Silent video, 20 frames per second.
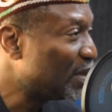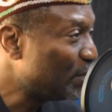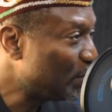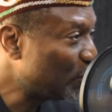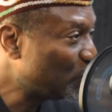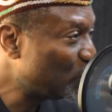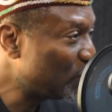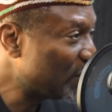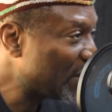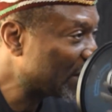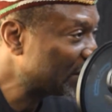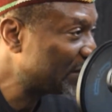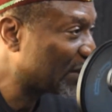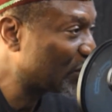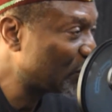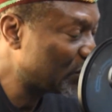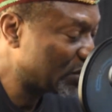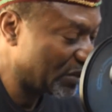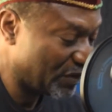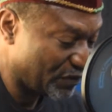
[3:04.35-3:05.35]
between the
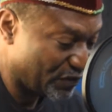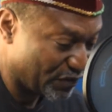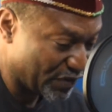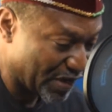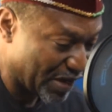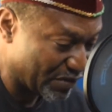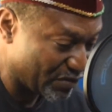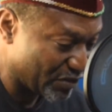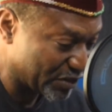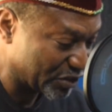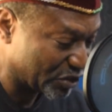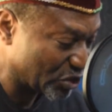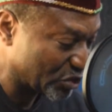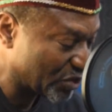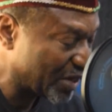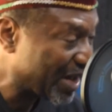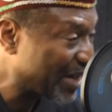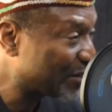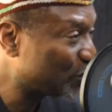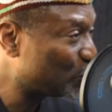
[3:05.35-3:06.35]
executive and the
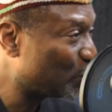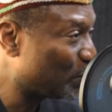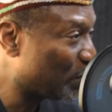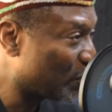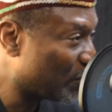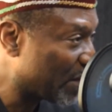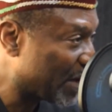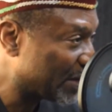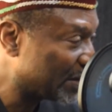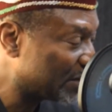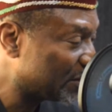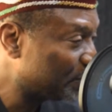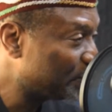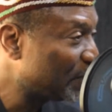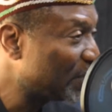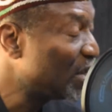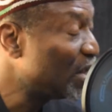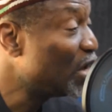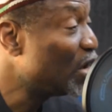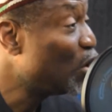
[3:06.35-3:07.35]
legislature has to be right.
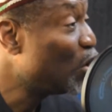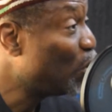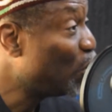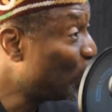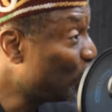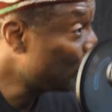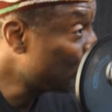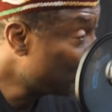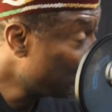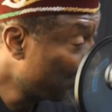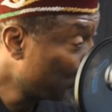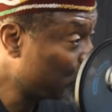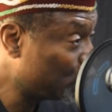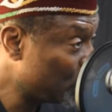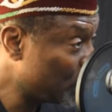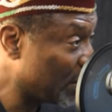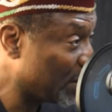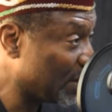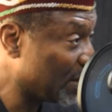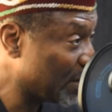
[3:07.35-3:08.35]

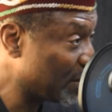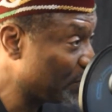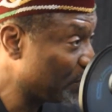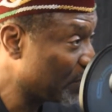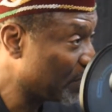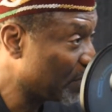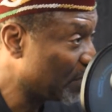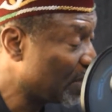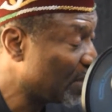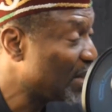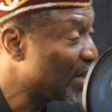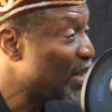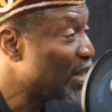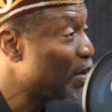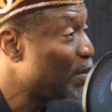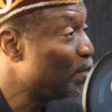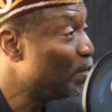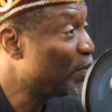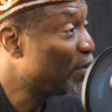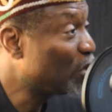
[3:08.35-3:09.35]
Unfortunately,
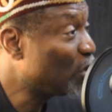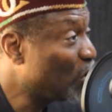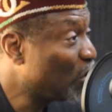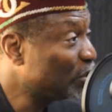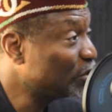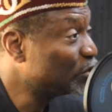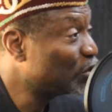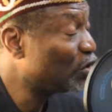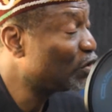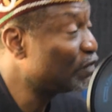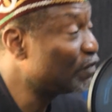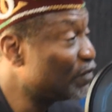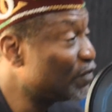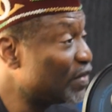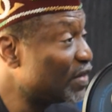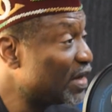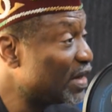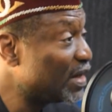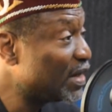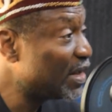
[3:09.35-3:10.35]
because of
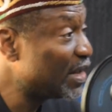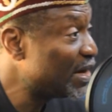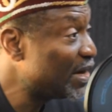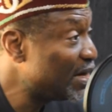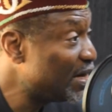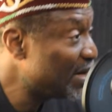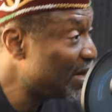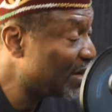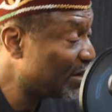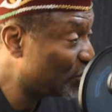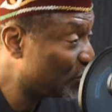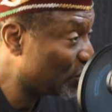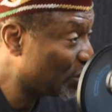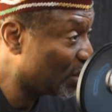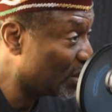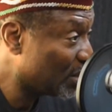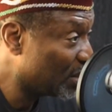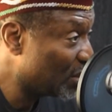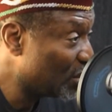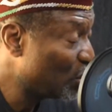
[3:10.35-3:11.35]
the
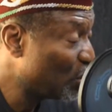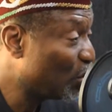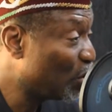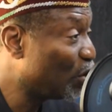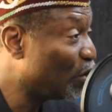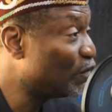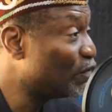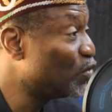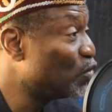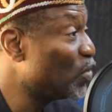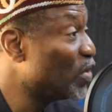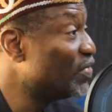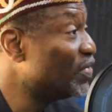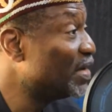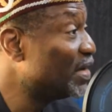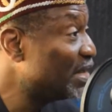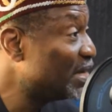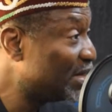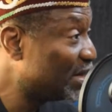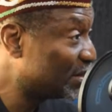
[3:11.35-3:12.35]
nature of the way
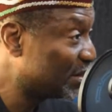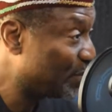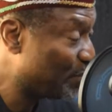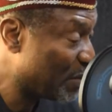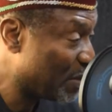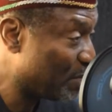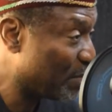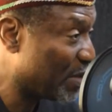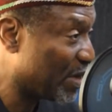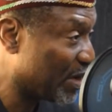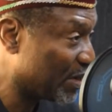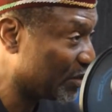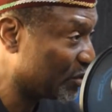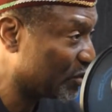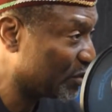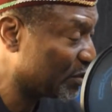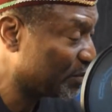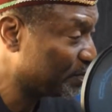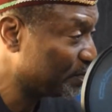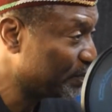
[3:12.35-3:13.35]
the leadership
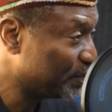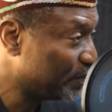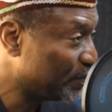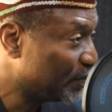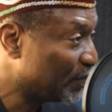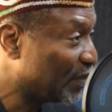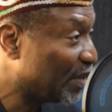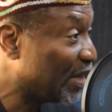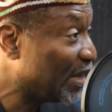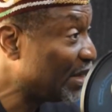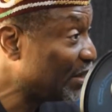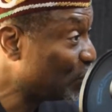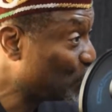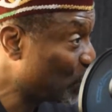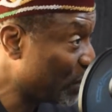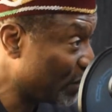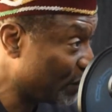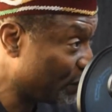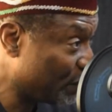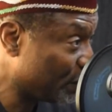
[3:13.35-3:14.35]
emerged in
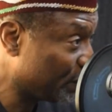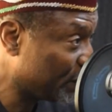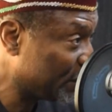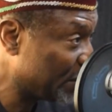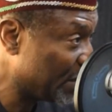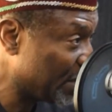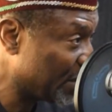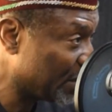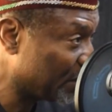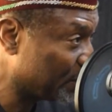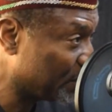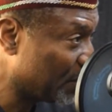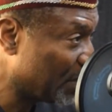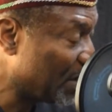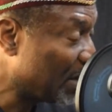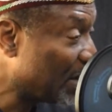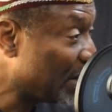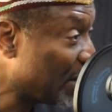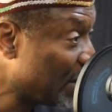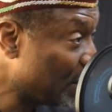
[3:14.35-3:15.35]
2015
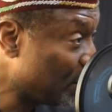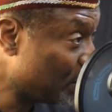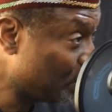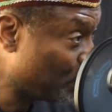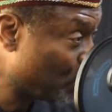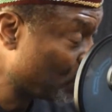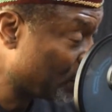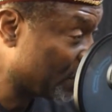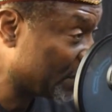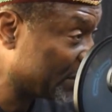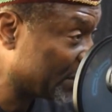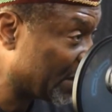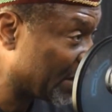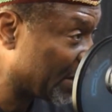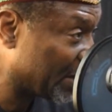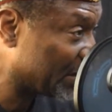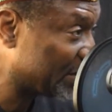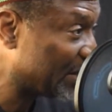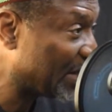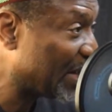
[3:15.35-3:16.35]
in both the
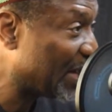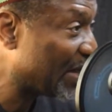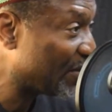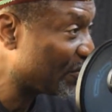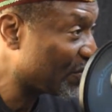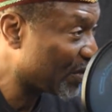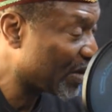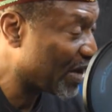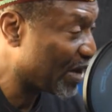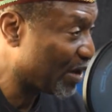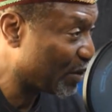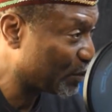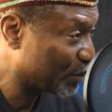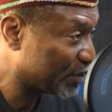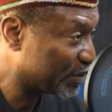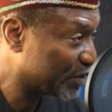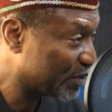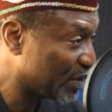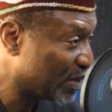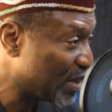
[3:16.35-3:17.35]
Senate and the
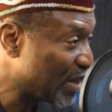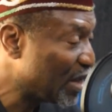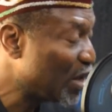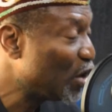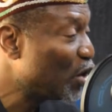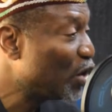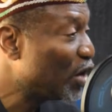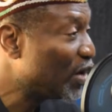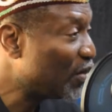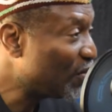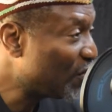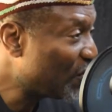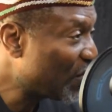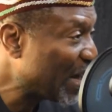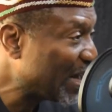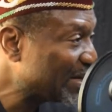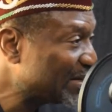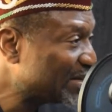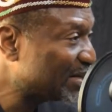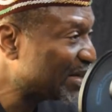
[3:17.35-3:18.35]
House,
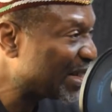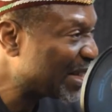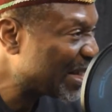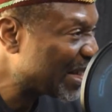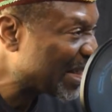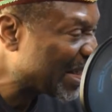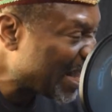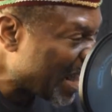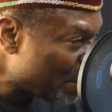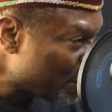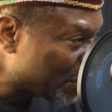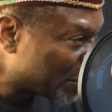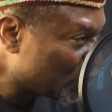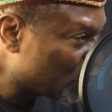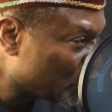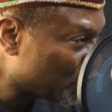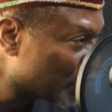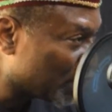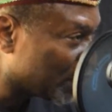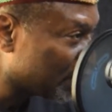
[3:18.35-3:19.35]
that
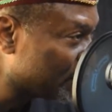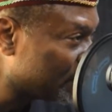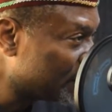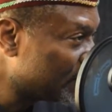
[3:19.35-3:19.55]
chemistry